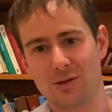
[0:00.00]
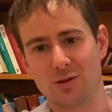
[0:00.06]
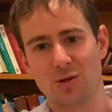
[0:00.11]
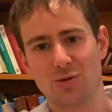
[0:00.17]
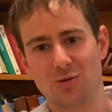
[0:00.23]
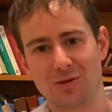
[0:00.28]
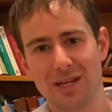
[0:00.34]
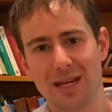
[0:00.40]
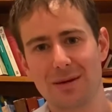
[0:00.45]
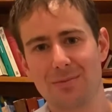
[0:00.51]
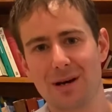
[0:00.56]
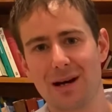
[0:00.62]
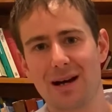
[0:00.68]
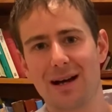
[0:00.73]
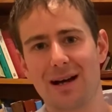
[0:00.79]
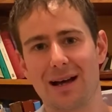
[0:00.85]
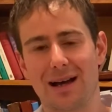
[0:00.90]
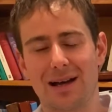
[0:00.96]
drill
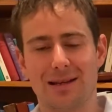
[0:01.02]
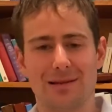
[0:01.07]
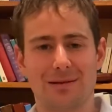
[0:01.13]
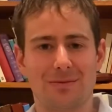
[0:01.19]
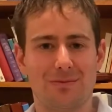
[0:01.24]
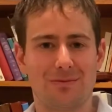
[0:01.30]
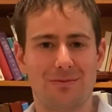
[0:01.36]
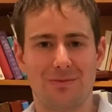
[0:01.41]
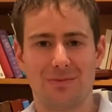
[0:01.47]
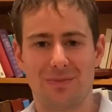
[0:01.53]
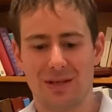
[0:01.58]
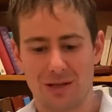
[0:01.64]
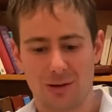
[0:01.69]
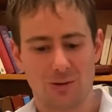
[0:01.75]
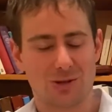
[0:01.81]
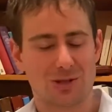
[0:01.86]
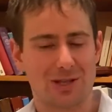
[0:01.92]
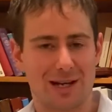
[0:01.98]
deeper, and it
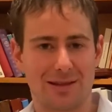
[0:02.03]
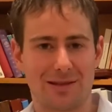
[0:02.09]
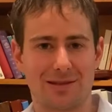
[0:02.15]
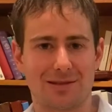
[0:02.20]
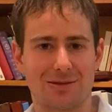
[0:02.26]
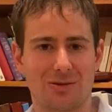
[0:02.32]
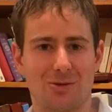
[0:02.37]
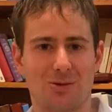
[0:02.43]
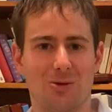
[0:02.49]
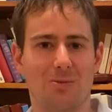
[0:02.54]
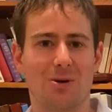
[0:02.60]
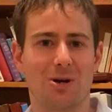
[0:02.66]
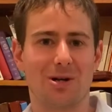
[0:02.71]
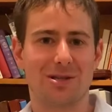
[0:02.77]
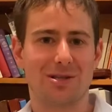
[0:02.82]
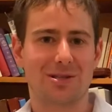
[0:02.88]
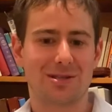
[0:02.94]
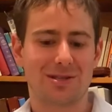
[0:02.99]
looks like this ore
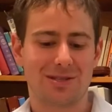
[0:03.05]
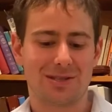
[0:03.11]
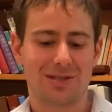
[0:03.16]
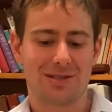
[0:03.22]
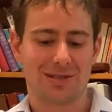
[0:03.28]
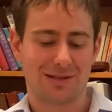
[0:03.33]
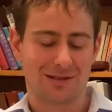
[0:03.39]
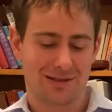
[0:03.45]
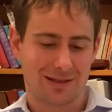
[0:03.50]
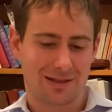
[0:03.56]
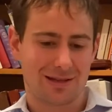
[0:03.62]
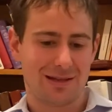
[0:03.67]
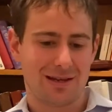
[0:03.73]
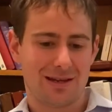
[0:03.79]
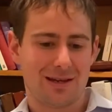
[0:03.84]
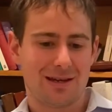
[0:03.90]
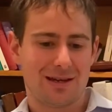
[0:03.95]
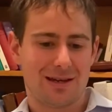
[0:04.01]
body's consistently
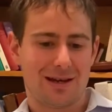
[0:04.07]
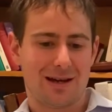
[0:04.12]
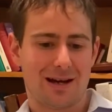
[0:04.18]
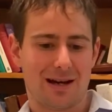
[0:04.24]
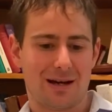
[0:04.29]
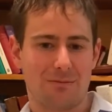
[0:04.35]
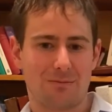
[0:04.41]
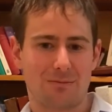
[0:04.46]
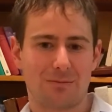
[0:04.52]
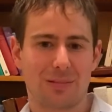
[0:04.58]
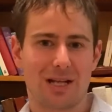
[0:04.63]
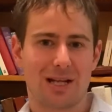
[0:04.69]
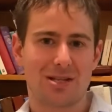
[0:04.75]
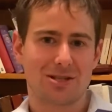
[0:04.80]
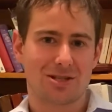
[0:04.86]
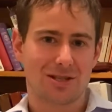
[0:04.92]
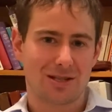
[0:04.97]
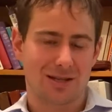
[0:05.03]

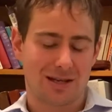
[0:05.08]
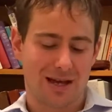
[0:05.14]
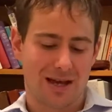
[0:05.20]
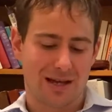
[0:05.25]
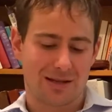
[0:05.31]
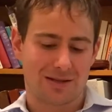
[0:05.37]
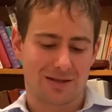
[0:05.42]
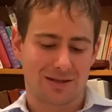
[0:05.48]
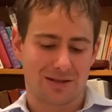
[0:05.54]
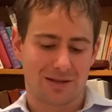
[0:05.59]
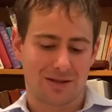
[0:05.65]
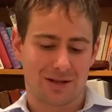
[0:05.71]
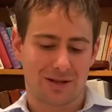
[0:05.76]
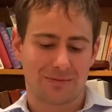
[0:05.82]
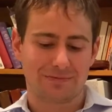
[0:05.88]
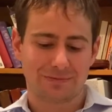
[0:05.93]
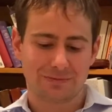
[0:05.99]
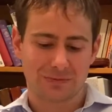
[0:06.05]
plunging, and
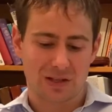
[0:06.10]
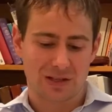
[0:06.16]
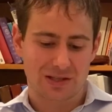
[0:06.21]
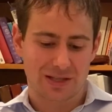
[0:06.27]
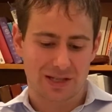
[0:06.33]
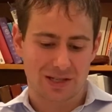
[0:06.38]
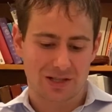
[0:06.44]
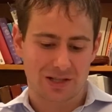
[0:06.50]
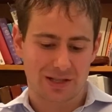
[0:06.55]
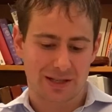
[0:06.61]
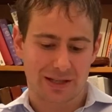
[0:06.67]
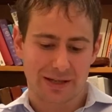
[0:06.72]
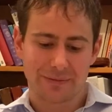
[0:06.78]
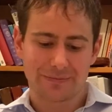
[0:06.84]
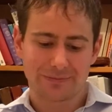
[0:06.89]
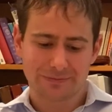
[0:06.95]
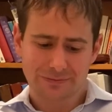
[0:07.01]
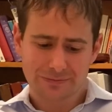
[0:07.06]
essentially
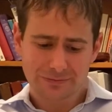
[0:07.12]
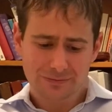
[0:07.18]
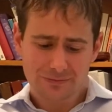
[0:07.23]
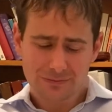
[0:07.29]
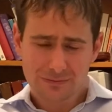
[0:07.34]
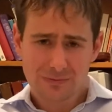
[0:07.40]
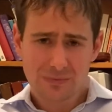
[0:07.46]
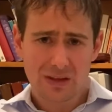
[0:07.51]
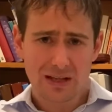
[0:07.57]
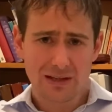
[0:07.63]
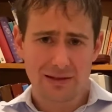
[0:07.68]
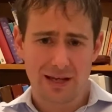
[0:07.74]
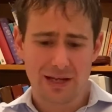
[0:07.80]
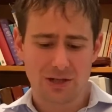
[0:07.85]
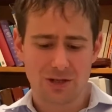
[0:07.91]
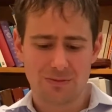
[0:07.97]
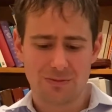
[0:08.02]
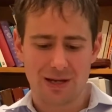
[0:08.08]
they
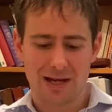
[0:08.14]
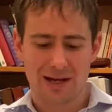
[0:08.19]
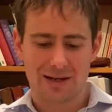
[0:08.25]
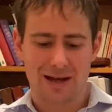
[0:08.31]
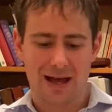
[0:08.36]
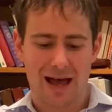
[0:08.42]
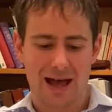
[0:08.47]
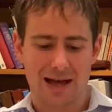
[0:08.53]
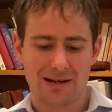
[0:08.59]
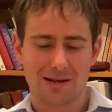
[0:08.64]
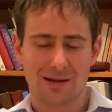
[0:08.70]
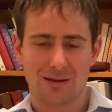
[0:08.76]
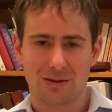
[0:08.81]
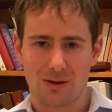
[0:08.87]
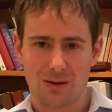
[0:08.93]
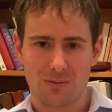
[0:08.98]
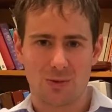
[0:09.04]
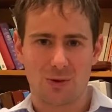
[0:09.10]
should be able to add a
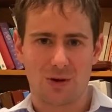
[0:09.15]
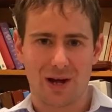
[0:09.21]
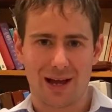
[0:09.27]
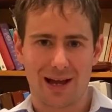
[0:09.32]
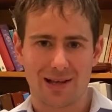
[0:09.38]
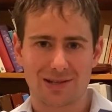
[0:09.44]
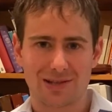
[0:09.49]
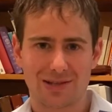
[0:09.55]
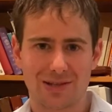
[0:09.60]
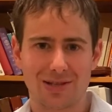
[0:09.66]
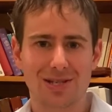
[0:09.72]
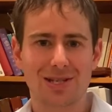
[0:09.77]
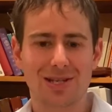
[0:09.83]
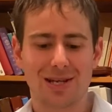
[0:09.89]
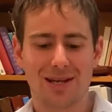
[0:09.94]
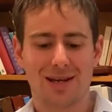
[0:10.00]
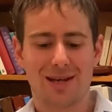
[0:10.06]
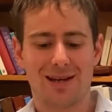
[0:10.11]
lot more ounces.
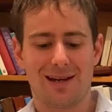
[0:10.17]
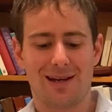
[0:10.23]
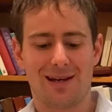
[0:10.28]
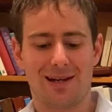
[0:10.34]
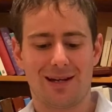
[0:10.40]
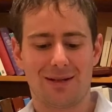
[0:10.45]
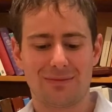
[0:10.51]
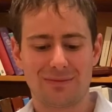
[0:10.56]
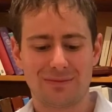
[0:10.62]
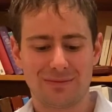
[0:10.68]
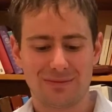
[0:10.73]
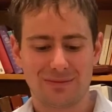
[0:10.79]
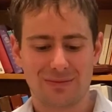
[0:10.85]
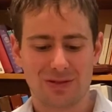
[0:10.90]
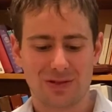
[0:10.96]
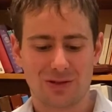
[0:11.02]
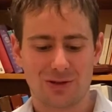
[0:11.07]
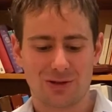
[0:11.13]

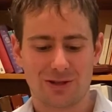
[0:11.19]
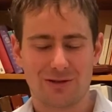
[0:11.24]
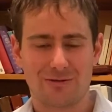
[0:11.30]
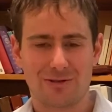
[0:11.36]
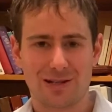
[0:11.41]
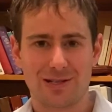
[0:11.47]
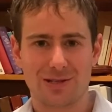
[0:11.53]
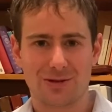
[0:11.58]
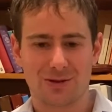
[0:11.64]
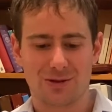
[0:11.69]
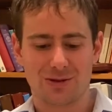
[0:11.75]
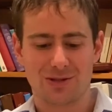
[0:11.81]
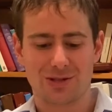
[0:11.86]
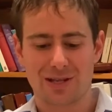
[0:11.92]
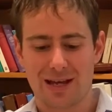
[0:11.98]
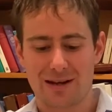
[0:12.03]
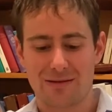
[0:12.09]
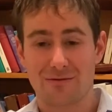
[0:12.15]
to the resource
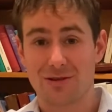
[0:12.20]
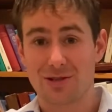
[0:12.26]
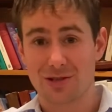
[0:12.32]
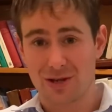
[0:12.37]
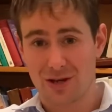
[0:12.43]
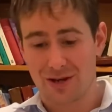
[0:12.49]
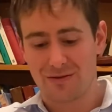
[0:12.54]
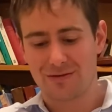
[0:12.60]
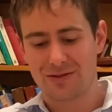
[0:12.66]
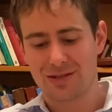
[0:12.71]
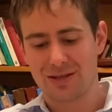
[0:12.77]
and reserves